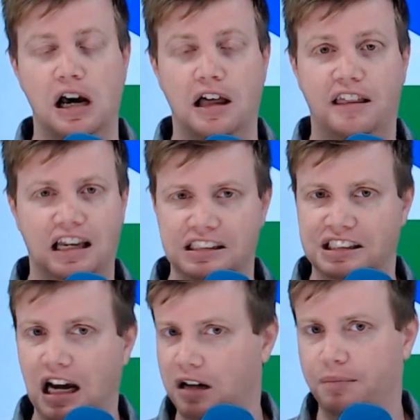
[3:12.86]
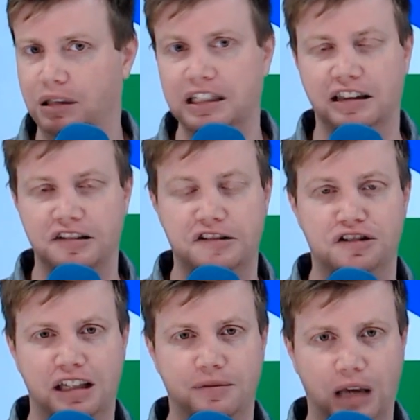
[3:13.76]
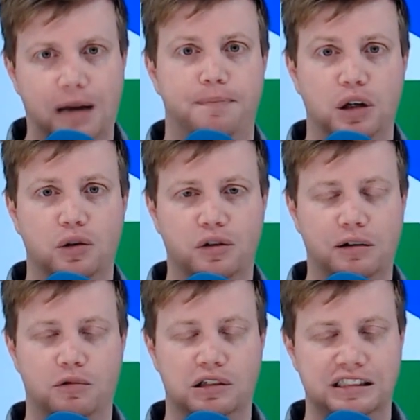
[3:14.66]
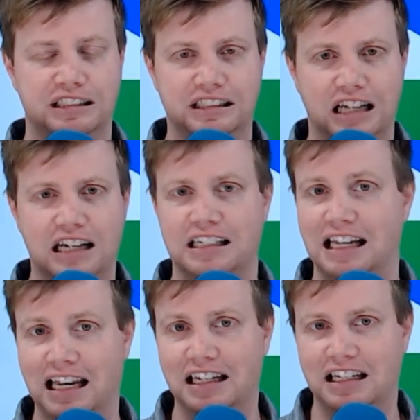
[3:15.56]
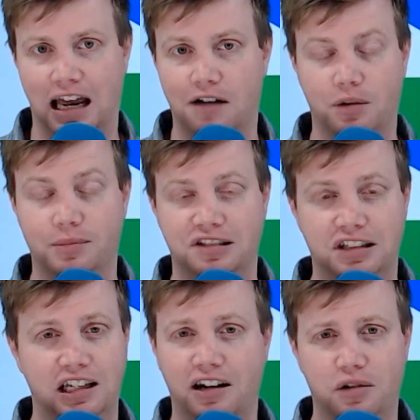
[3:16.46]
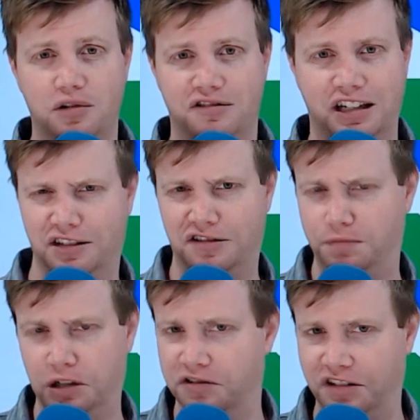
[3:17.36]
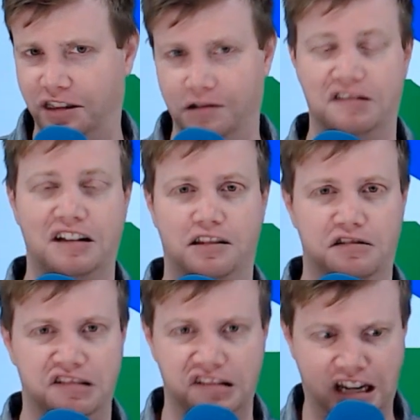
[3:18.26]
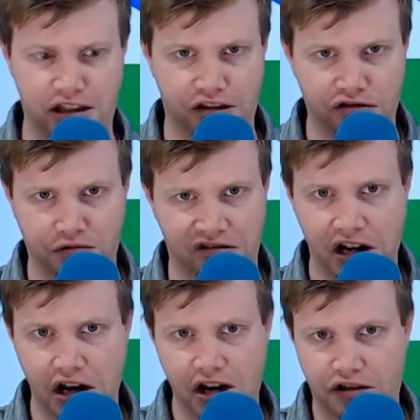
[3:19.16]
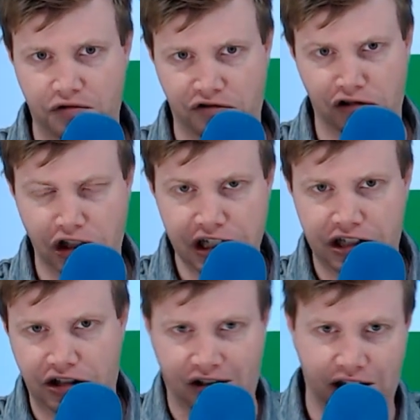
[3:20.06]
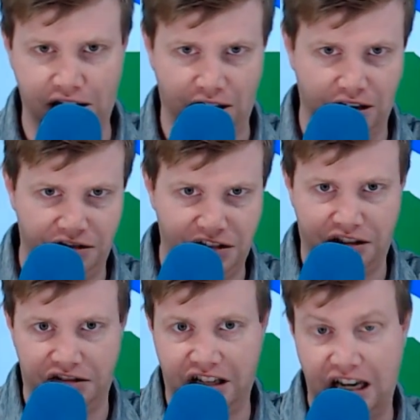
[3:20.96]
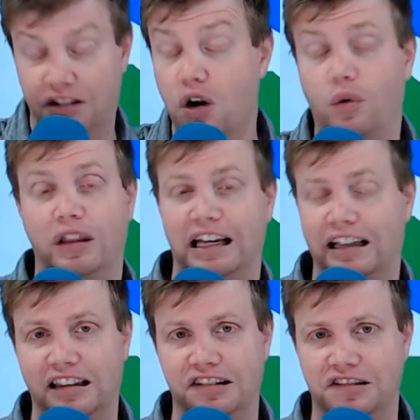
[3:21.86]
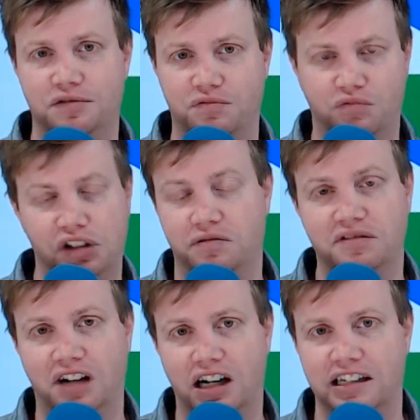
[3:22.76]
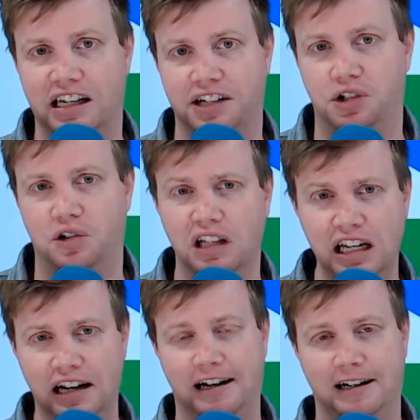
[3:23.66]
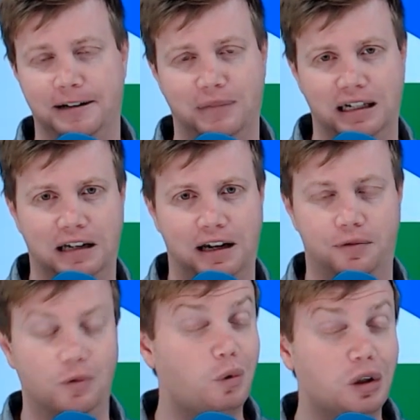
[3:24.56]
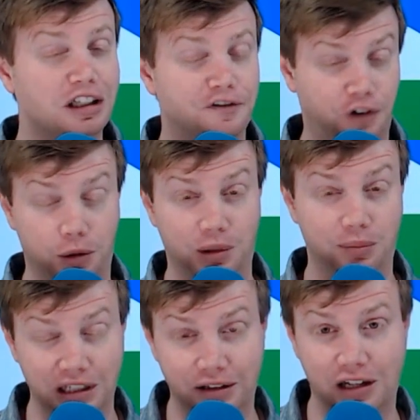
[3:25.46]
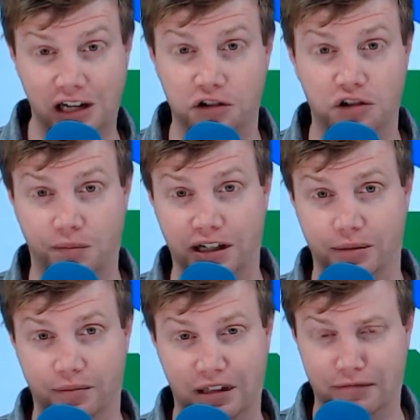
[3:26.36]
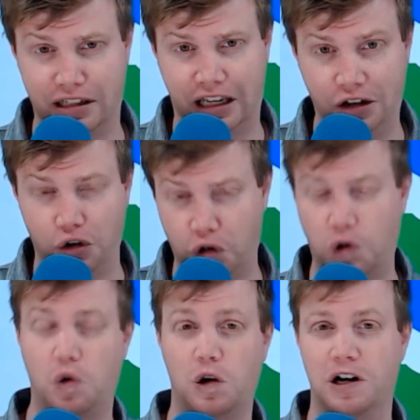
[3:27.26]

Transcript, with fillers: that it's not complete. This is a, a build that was not intended to ever be seen. I know there's like conspiracy theories out there that says, "Hey, this was this was leaked to, to, to set the state." No, like this is this was unintentional. Um, I, I, really firmly believe that down to my, my, my inner core